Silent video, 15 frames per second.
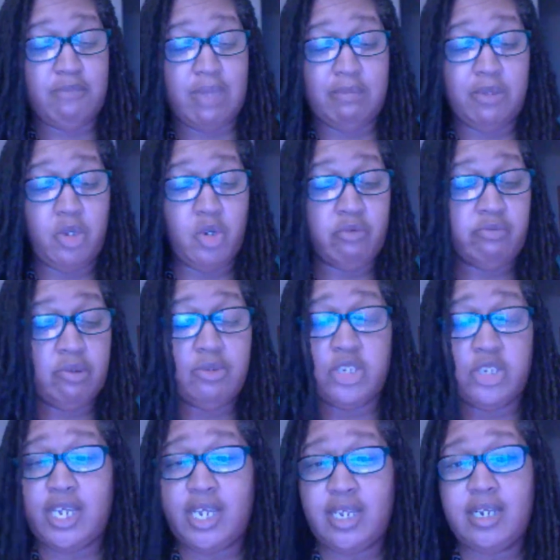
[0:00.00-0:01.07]
Maybe your
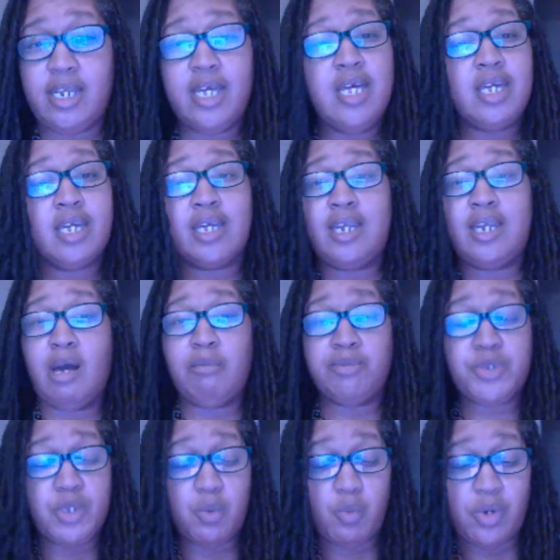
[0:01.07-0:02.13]
routine can help
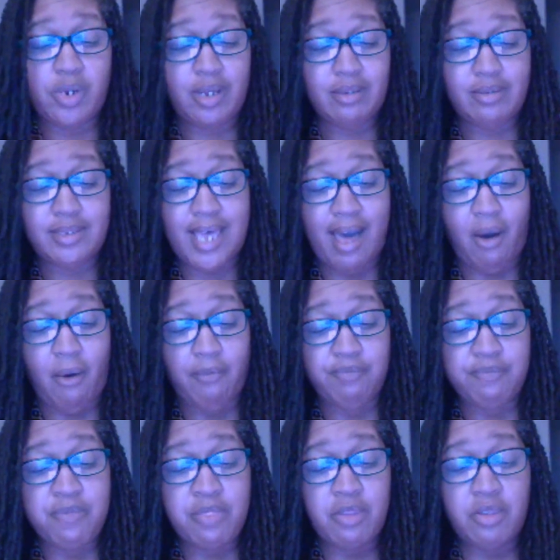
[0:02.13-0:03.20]
someone else out.
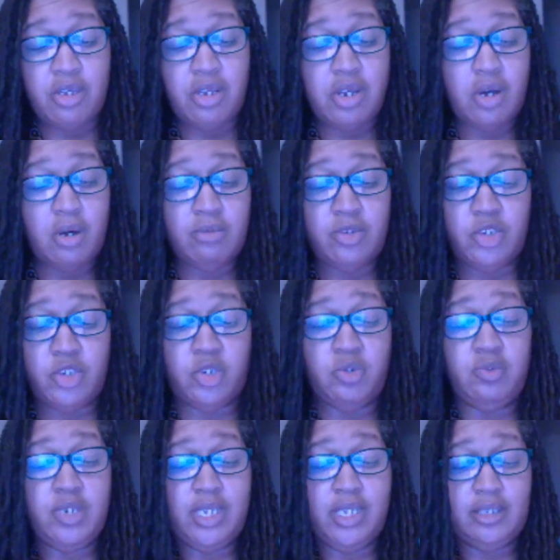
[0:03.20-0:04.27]
You know, do
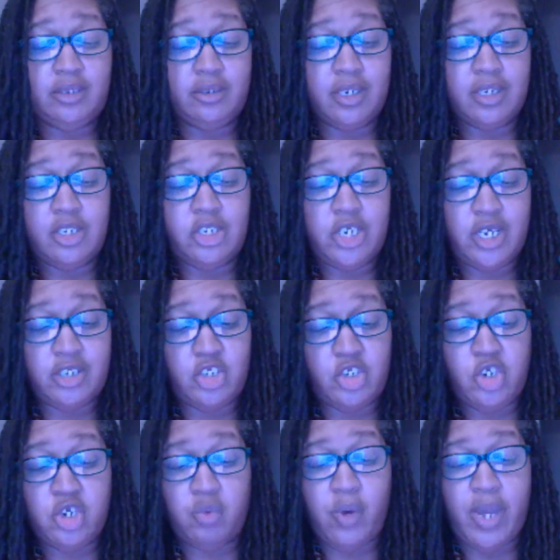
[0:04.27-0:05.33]
you need to adjust
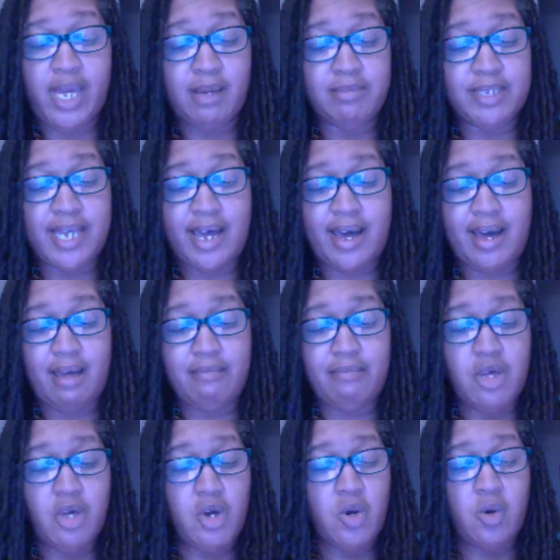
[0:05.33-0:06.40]
your wake up time
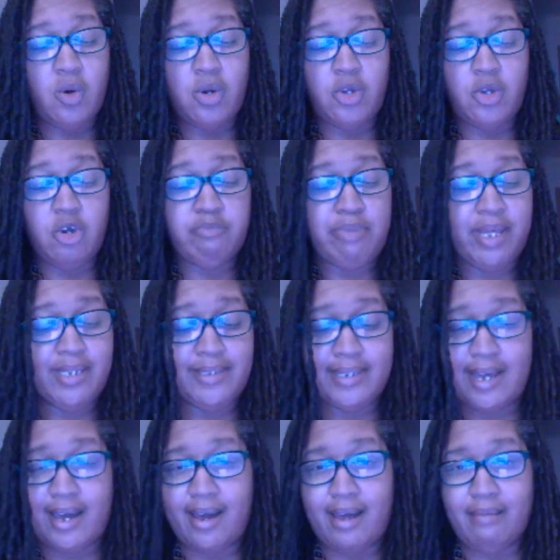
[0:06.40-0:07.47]
or your
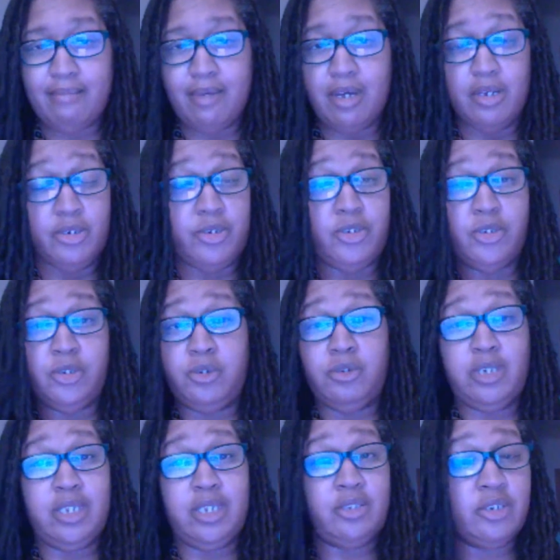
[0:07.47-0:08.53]
bedtime? Do you
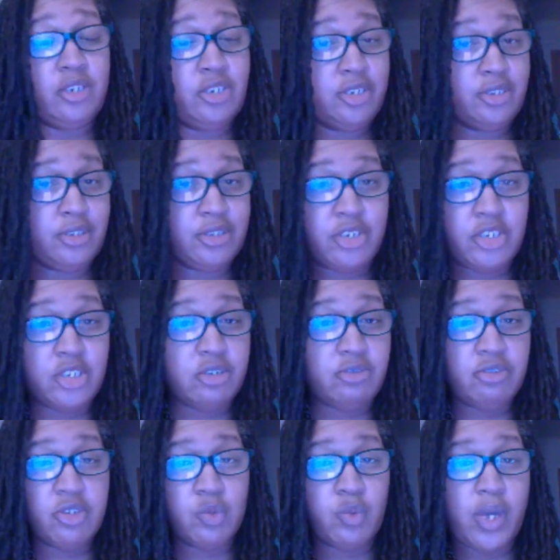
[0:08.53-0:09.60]
need to adjust the
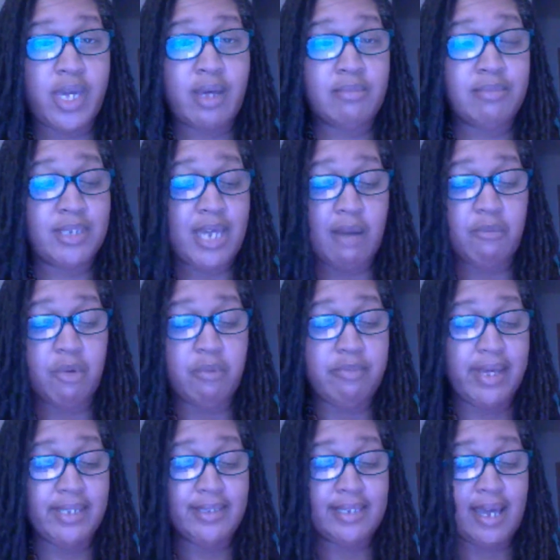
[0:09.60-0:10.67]
children's wake up time or
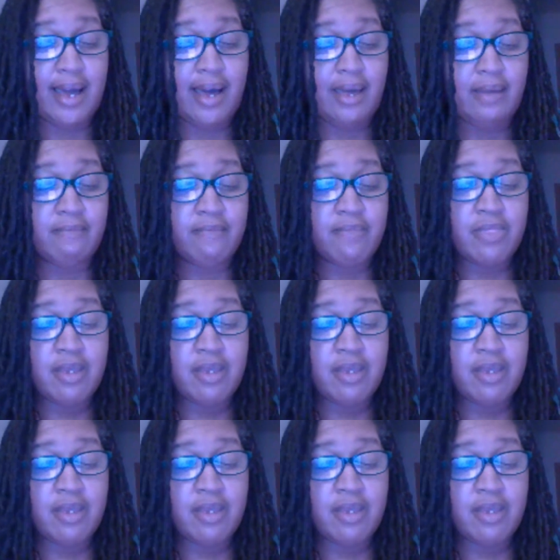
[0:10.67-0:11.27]
bedtime?